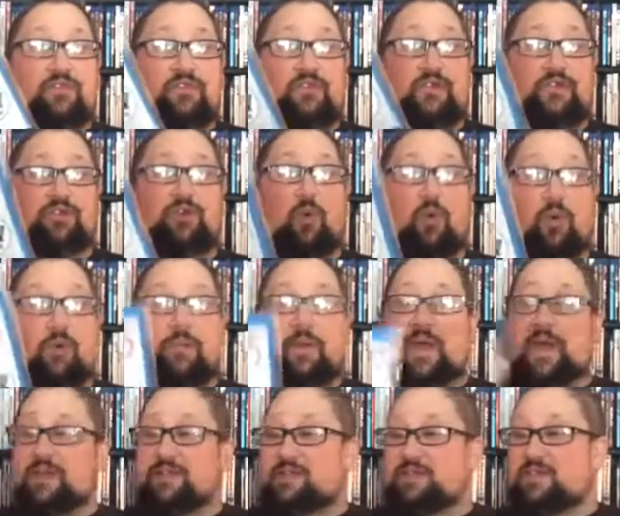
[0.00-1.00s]
this horror
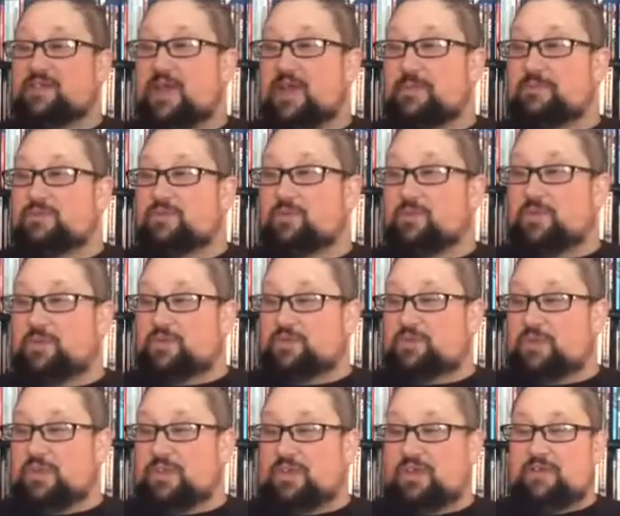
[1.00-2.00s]
pack this time. So really
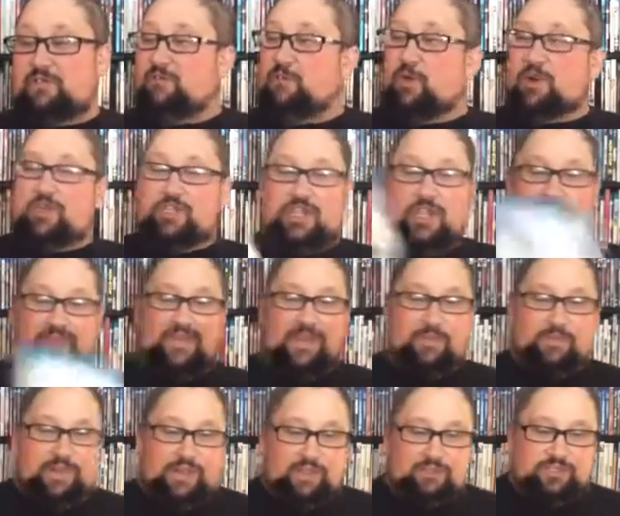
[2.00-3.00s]
sweet. Looking forward to checking
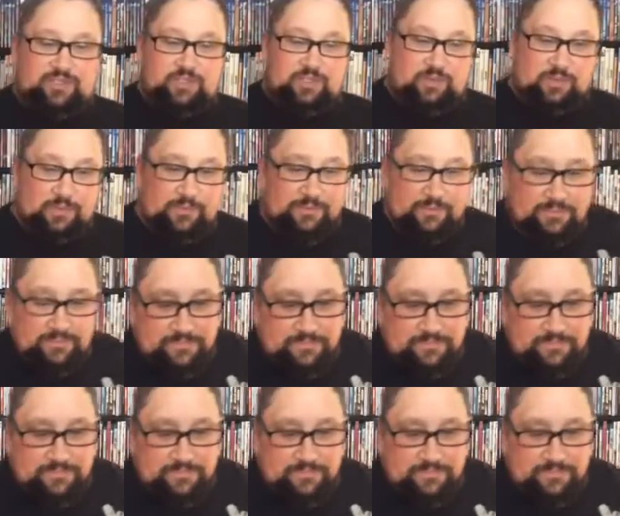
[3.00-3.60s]
that one out too.